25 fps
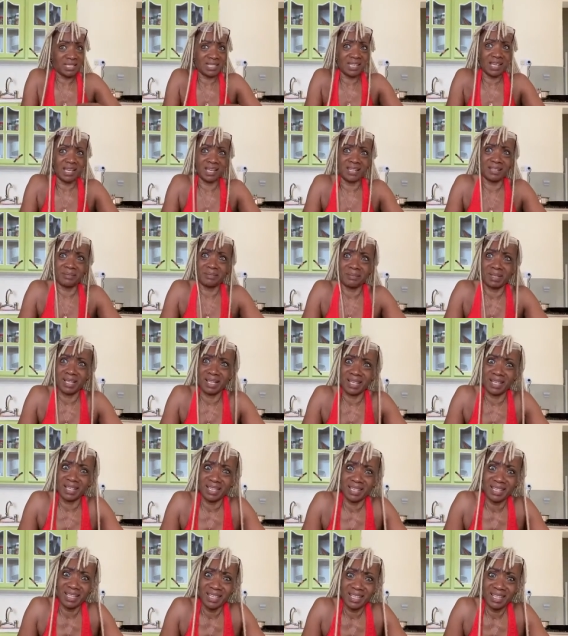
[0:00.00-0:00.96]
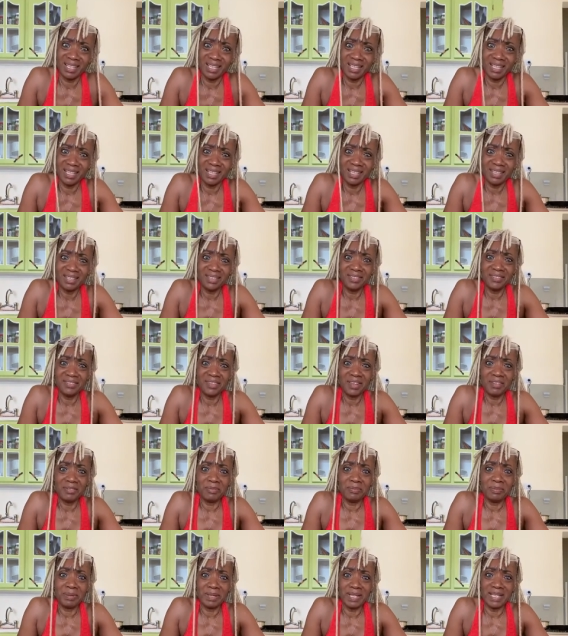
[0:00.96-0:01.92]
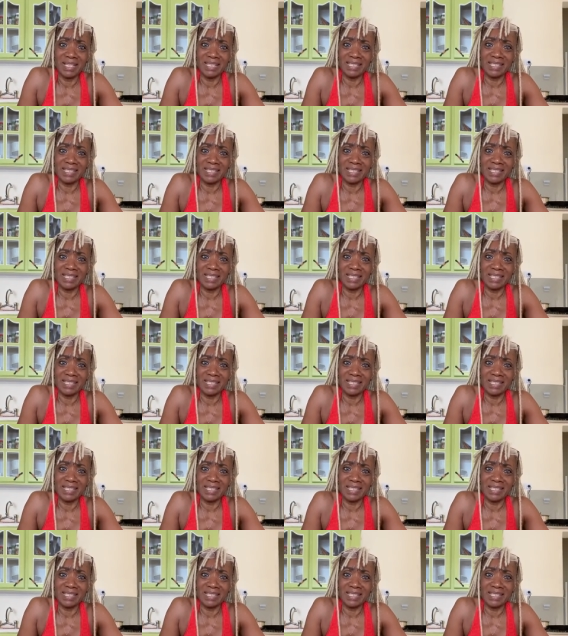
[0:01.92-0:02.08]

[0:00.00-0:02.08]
Shoot, I didn't need that much.